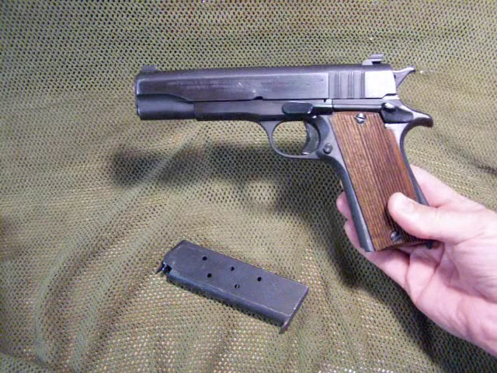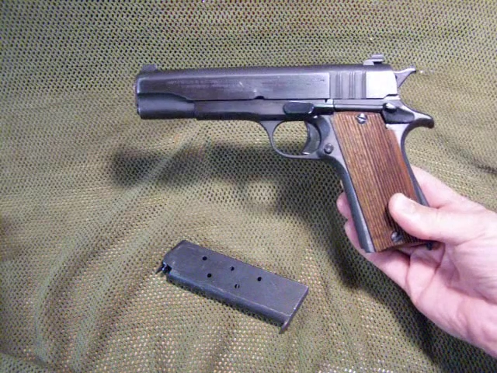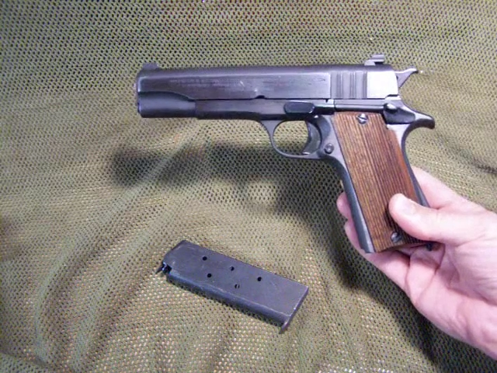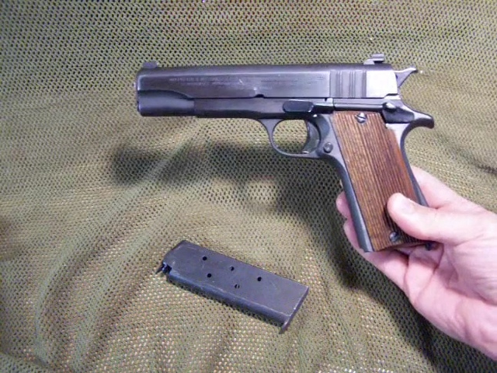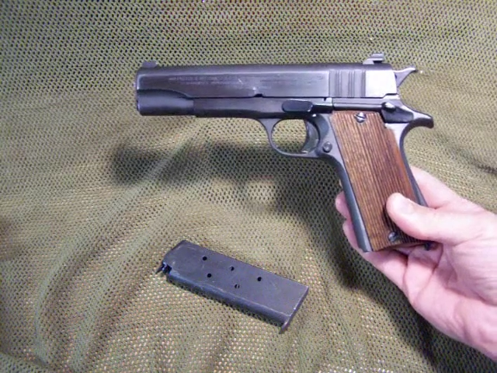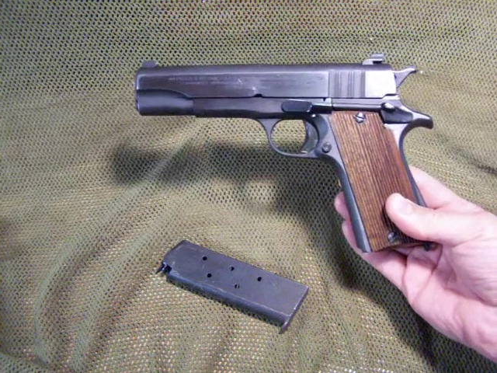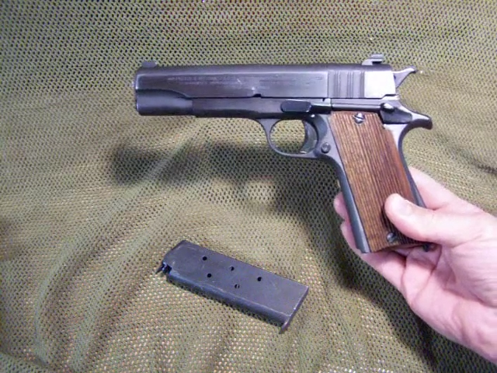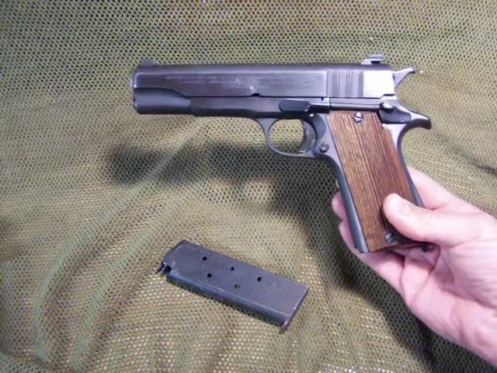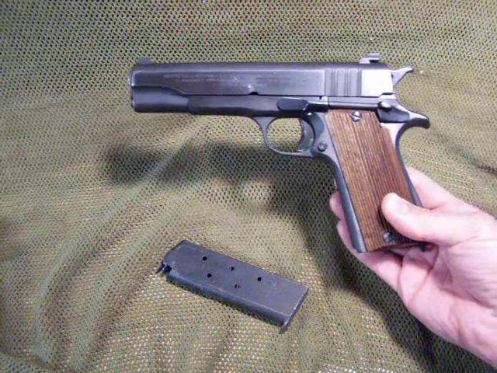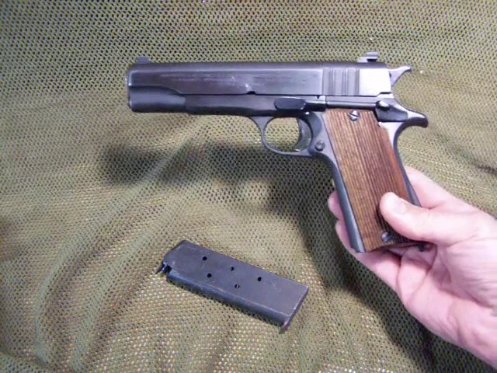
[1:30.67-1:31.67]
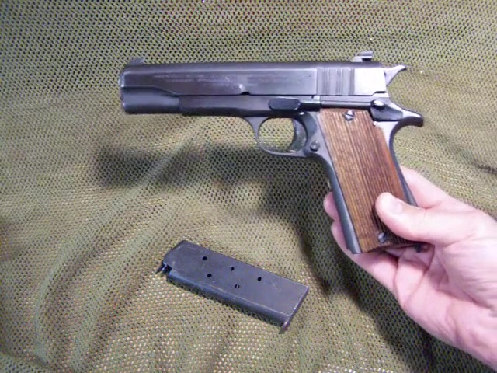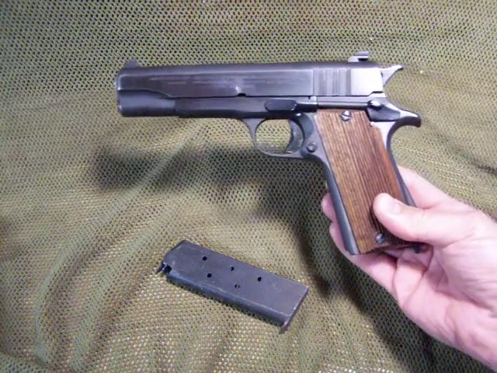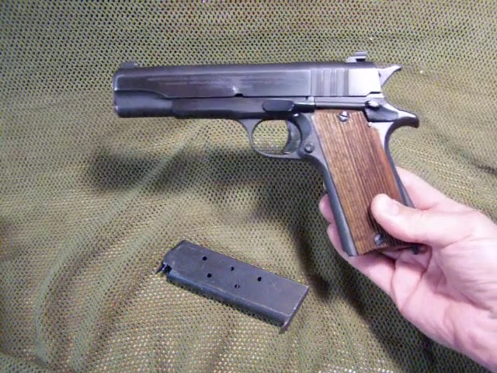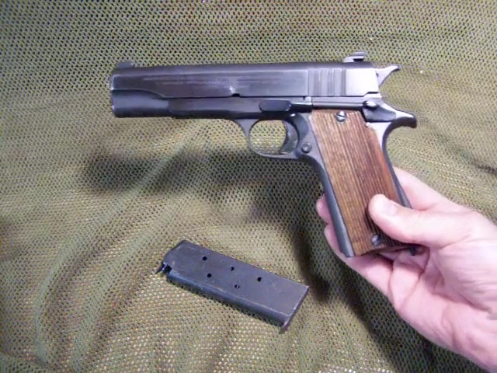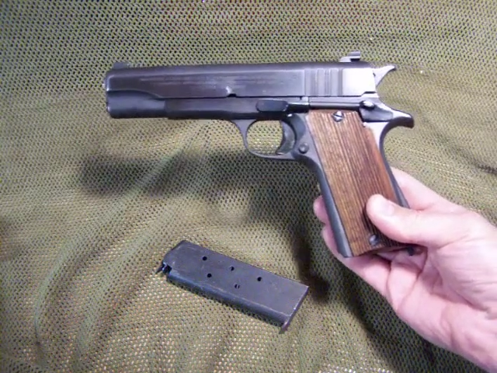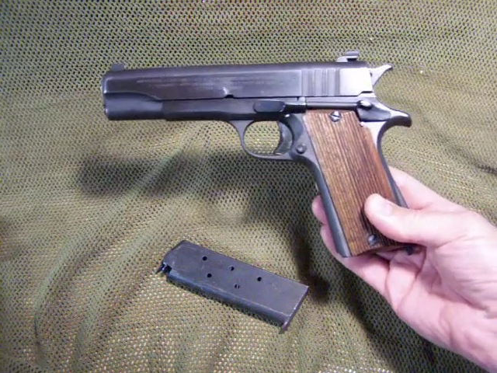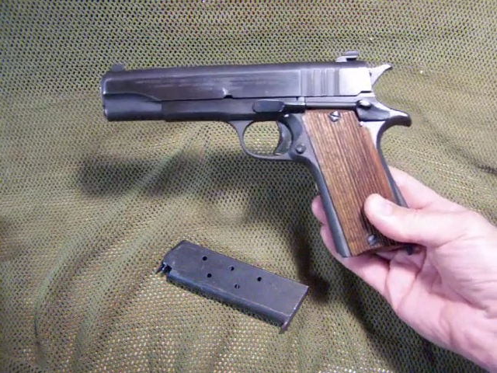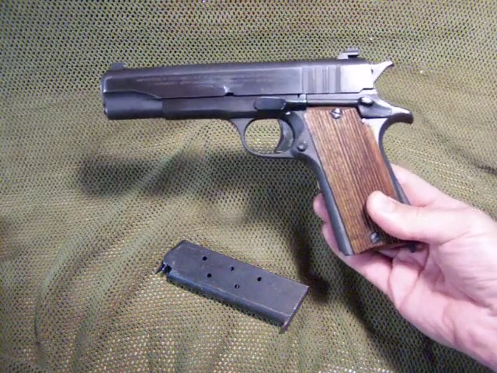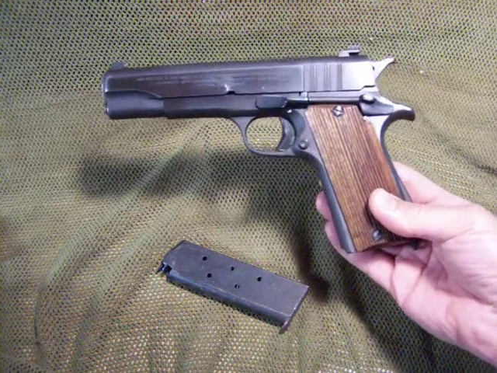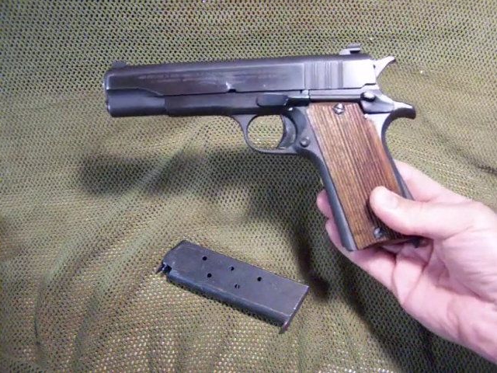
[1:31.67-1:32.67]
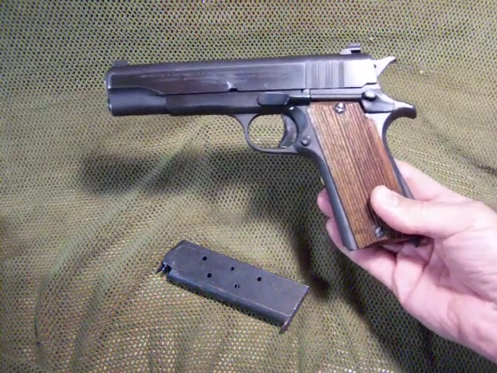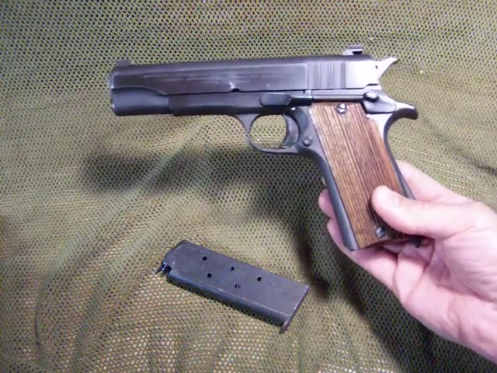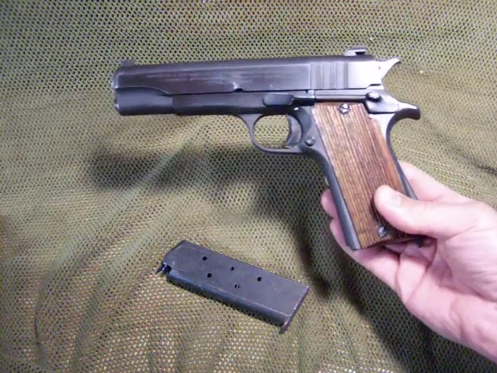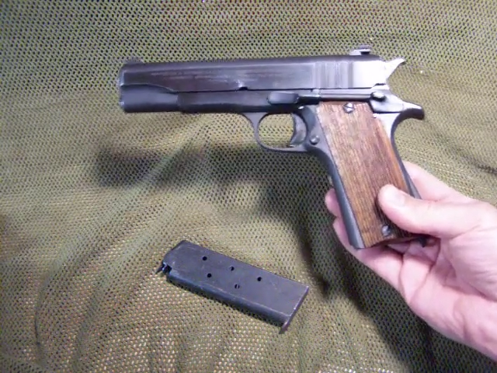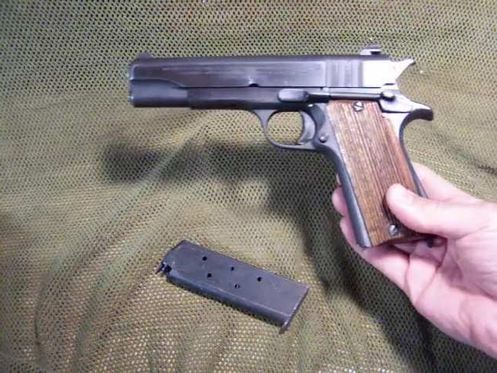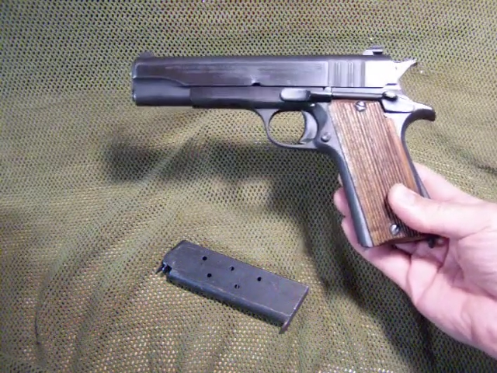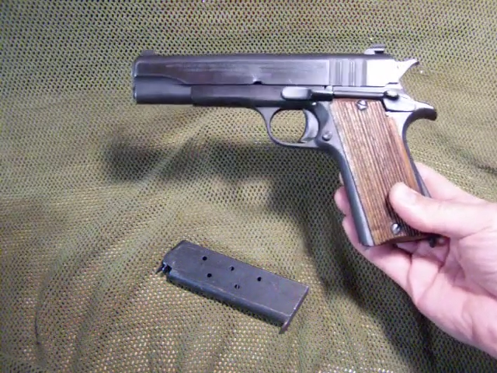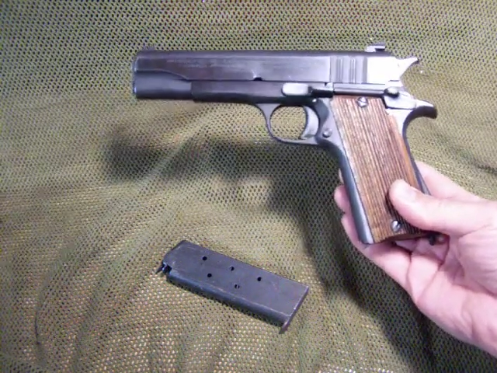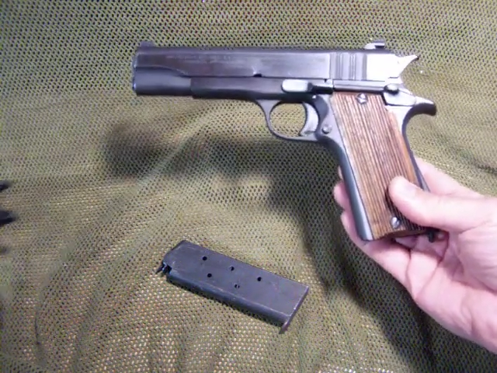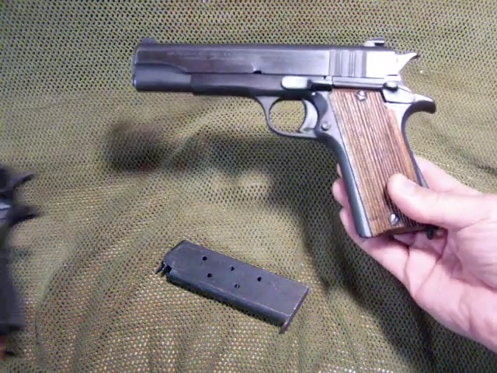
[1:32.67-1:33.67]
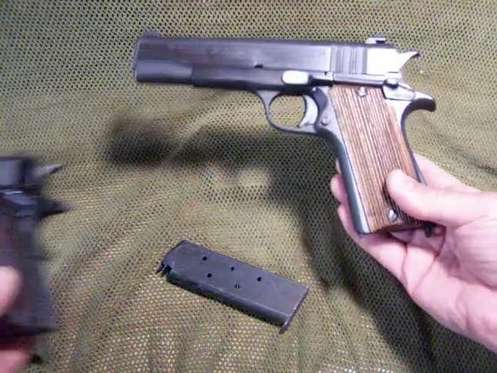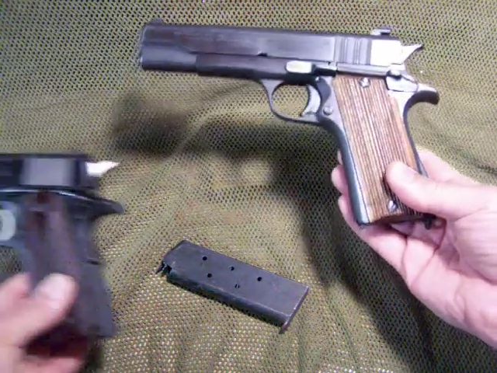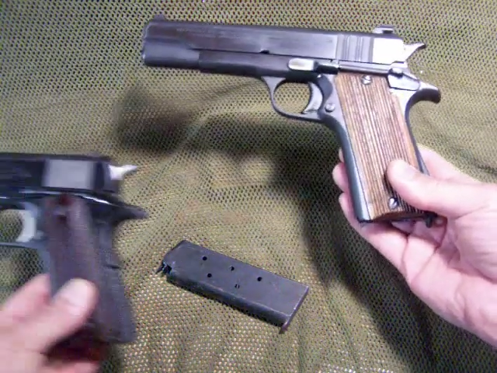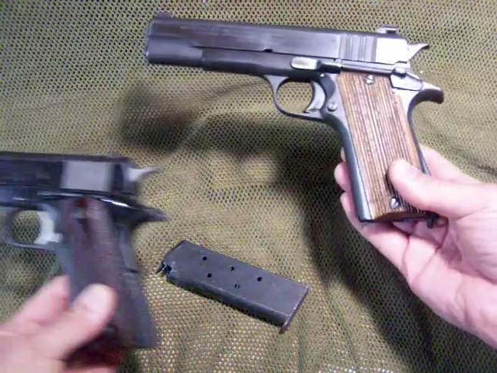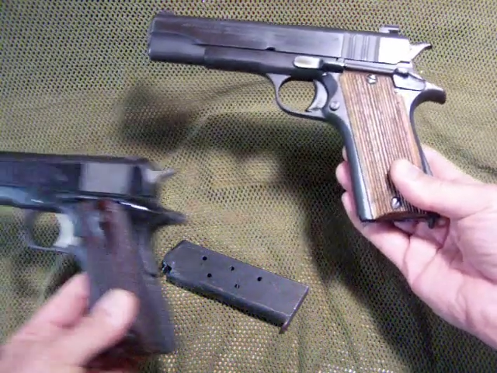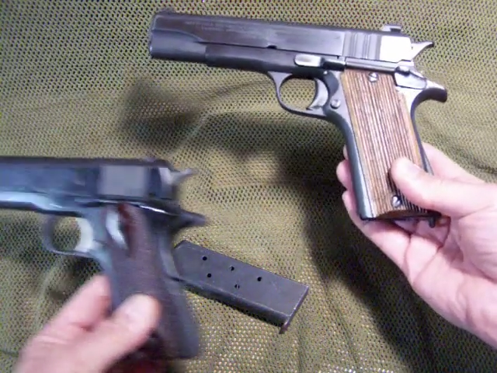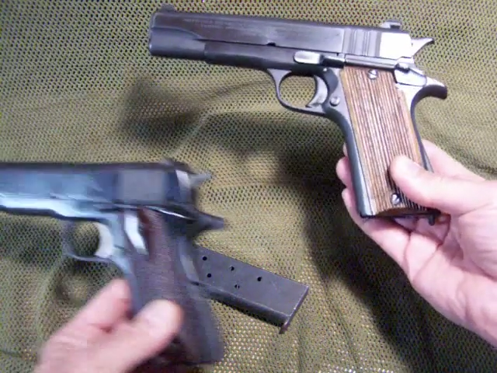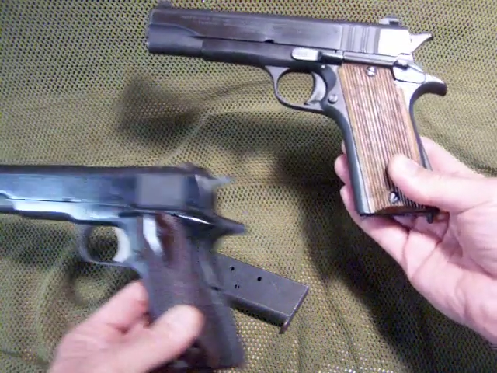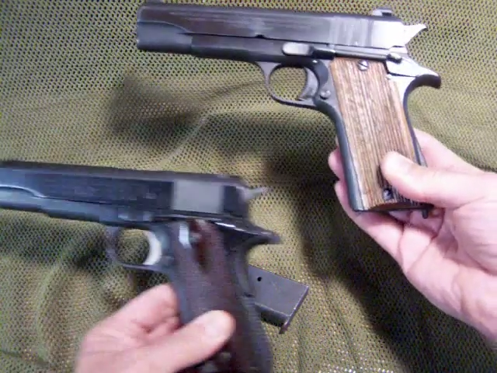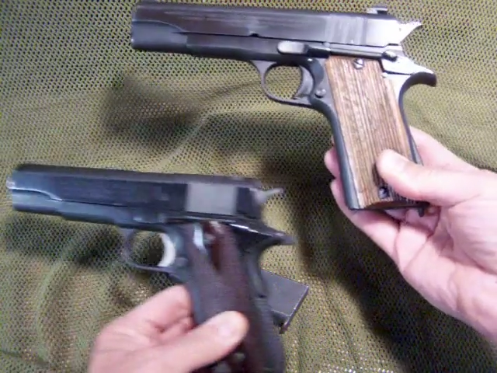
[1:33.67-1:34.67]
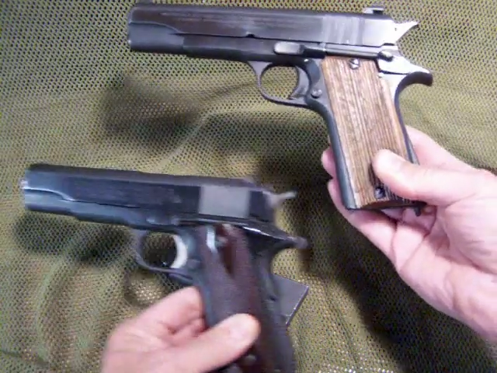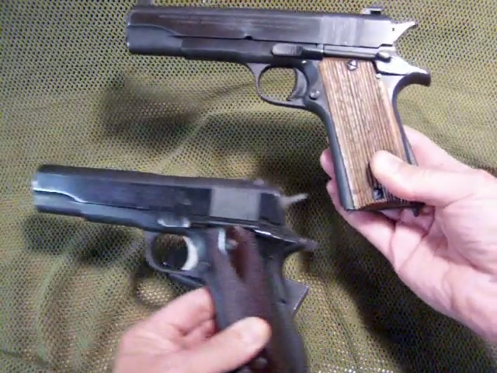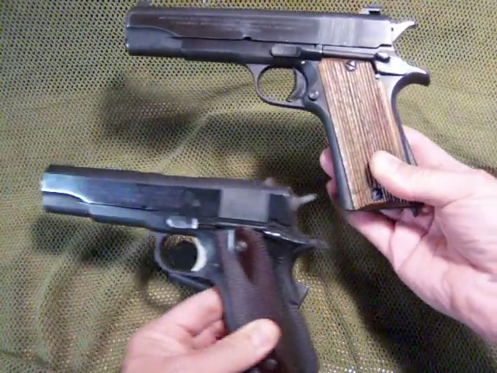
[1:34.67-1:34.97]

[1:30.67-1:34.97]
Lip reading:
(no speaker visible)